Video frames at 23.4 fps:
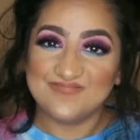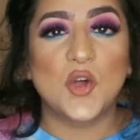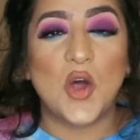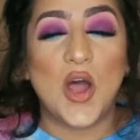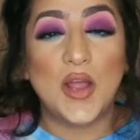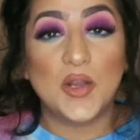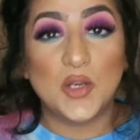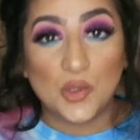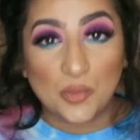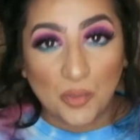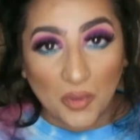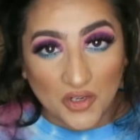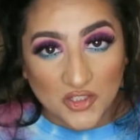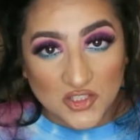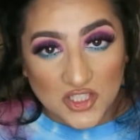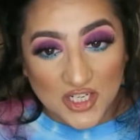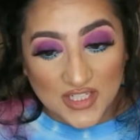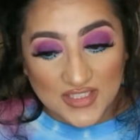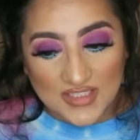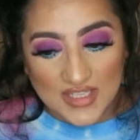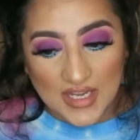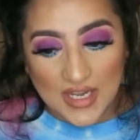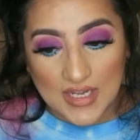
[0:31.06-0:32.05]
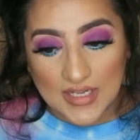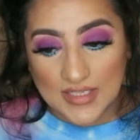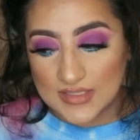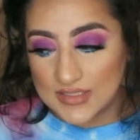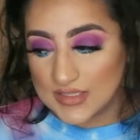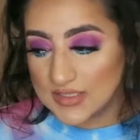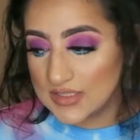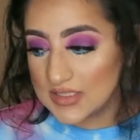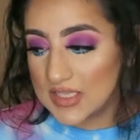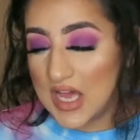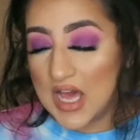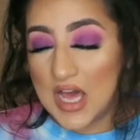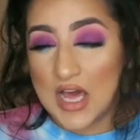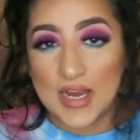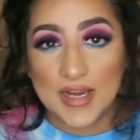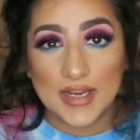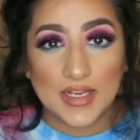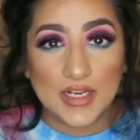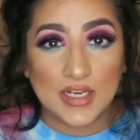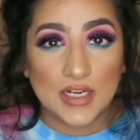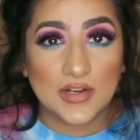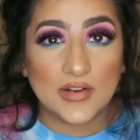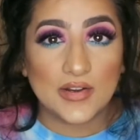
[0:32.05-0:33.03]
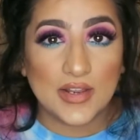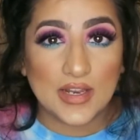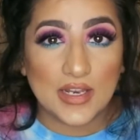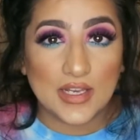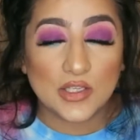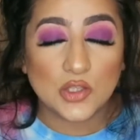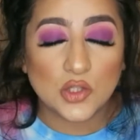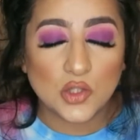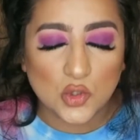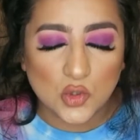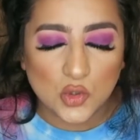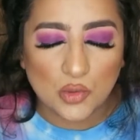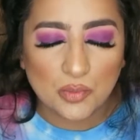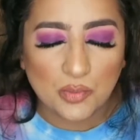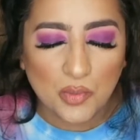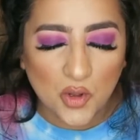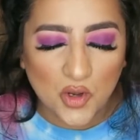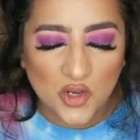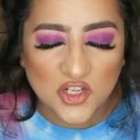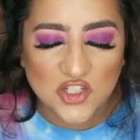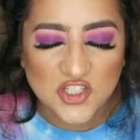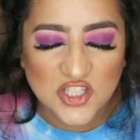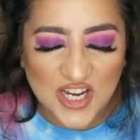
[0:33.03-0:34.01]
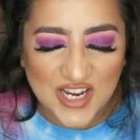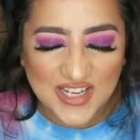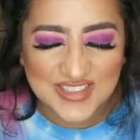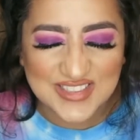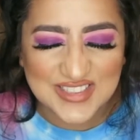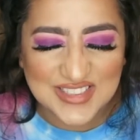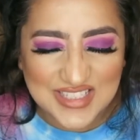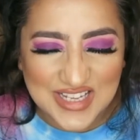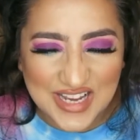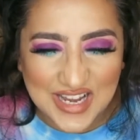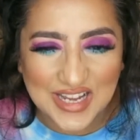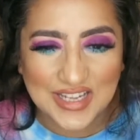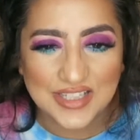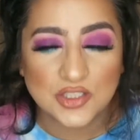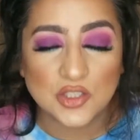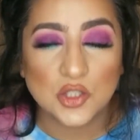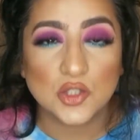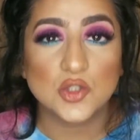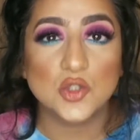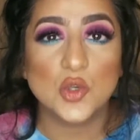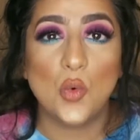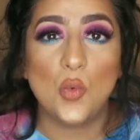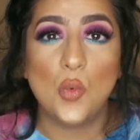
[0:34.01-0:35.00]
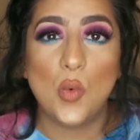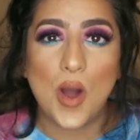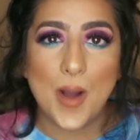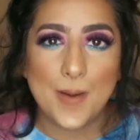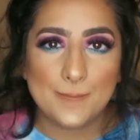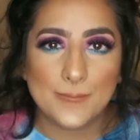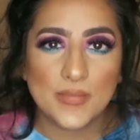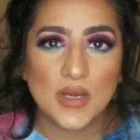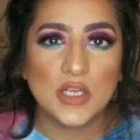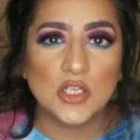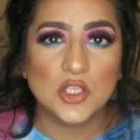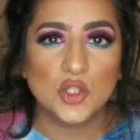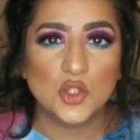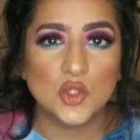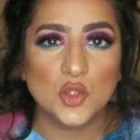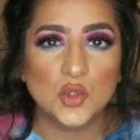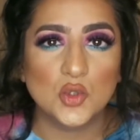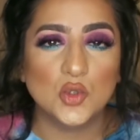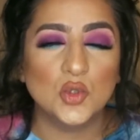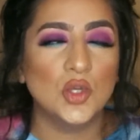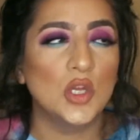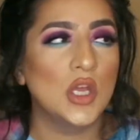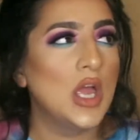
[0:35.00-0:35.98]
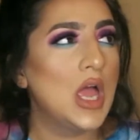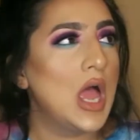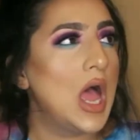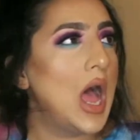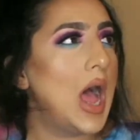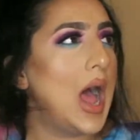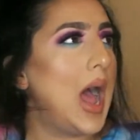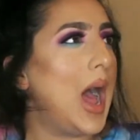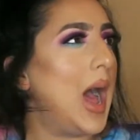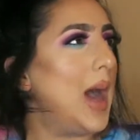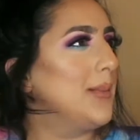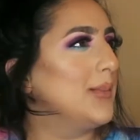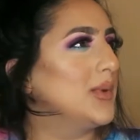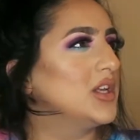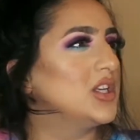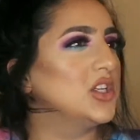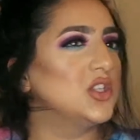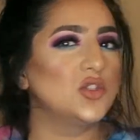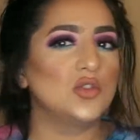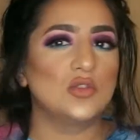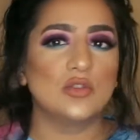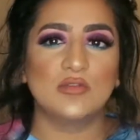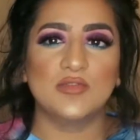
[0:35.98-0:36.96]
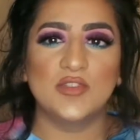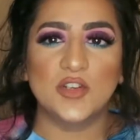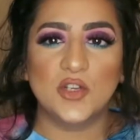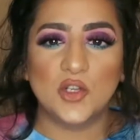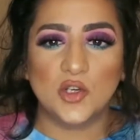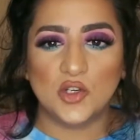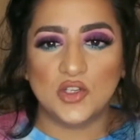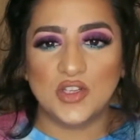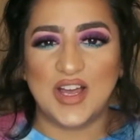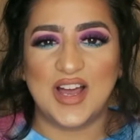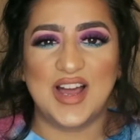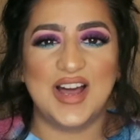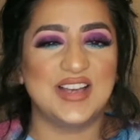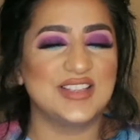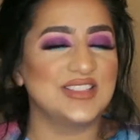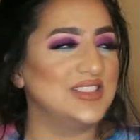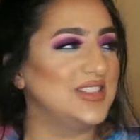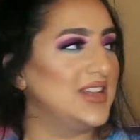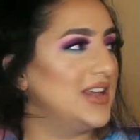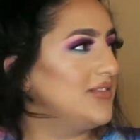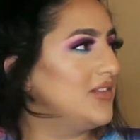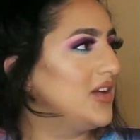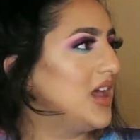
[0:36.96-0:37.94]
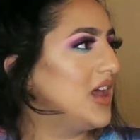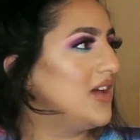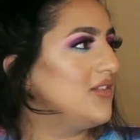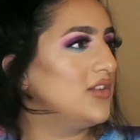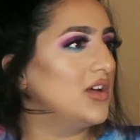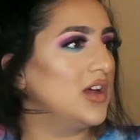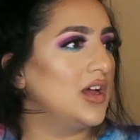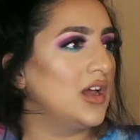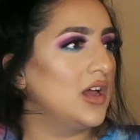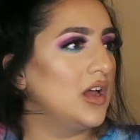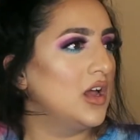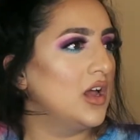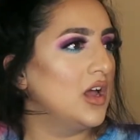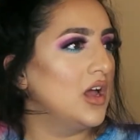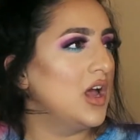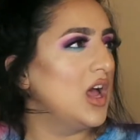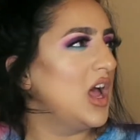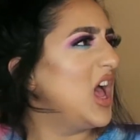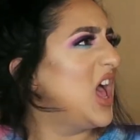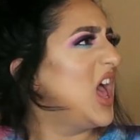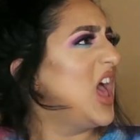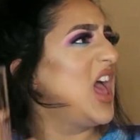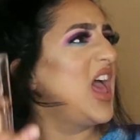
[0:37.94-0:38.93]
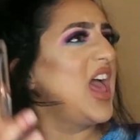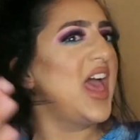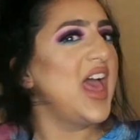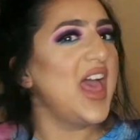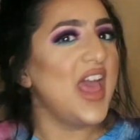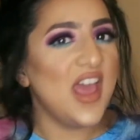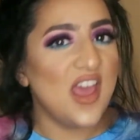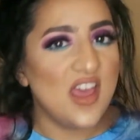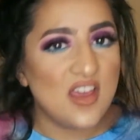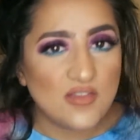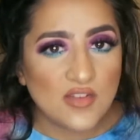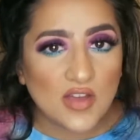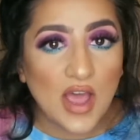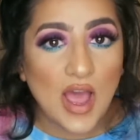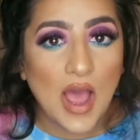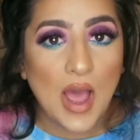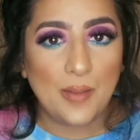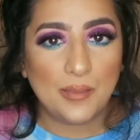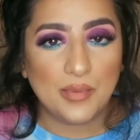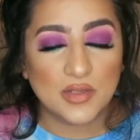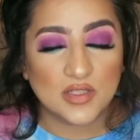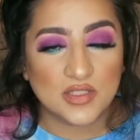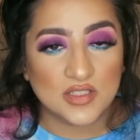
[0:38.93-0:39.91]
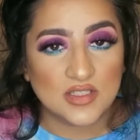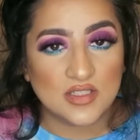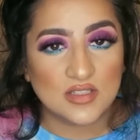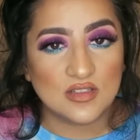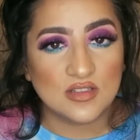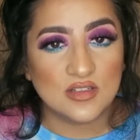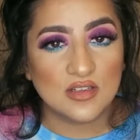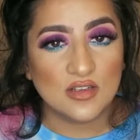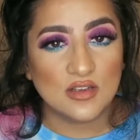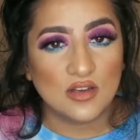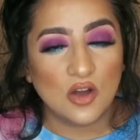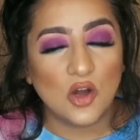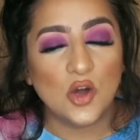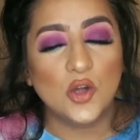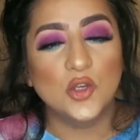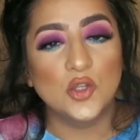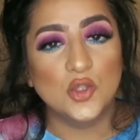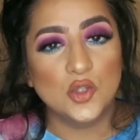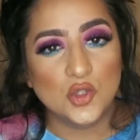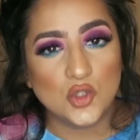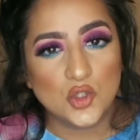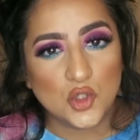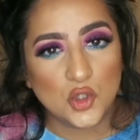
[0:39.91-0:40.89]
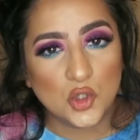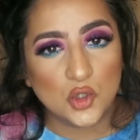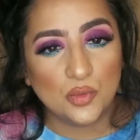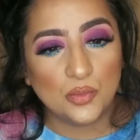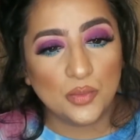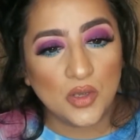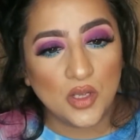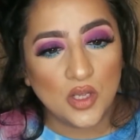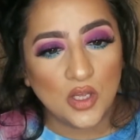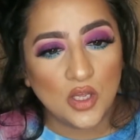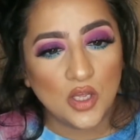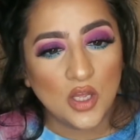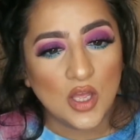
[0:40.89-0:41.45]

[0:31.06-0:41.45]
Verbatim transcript: i do apologize guys i really do apologize guys so what i'm gonna do i'm gonna do a video that has never ever ever happened on youtube